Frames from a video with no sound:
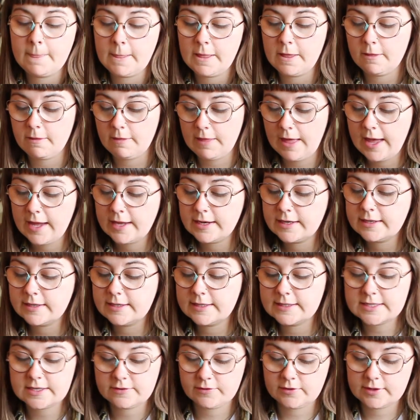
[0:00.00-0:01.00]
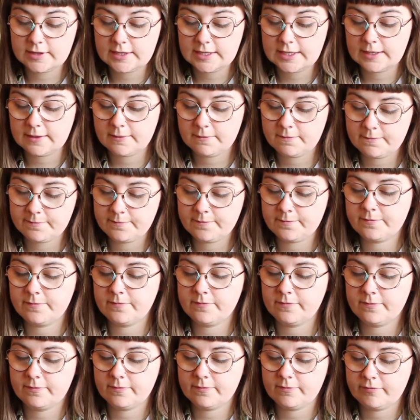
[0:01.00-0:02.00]
that is everything
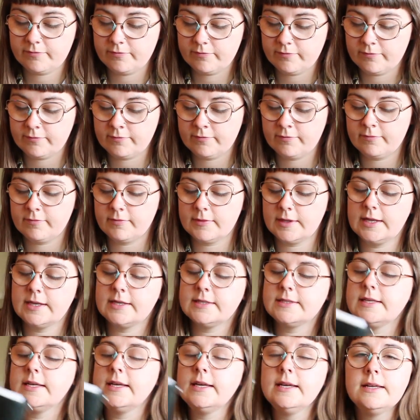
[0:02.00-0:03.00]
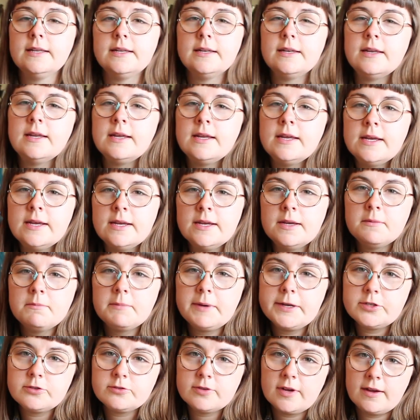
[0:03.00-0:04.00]
that is in
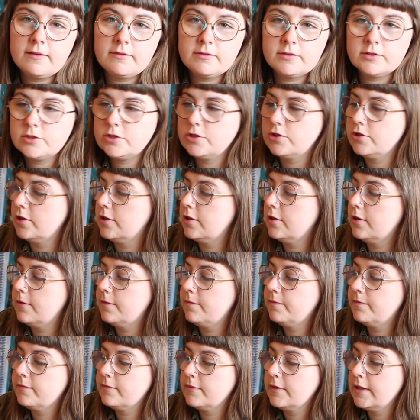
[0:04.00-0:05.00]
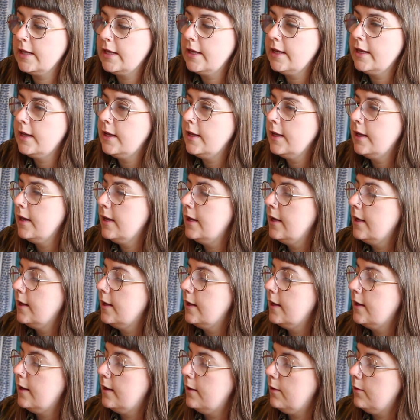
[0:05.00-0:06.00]
my traveler's journal.
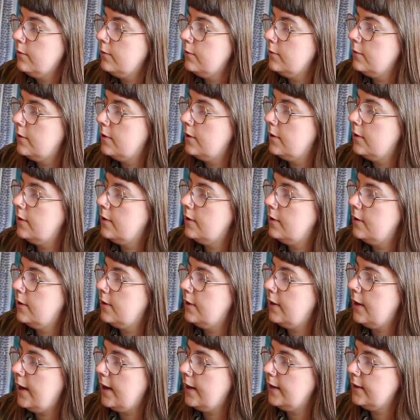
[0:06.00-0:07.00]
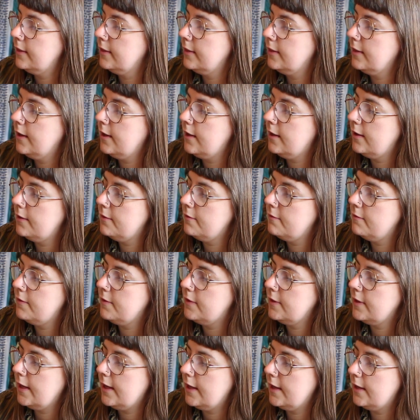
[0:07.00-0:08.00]
Oh, I love
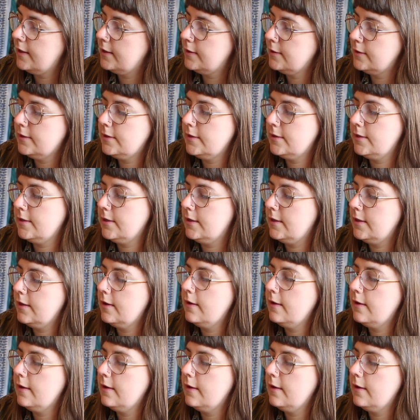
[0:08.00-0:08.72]
that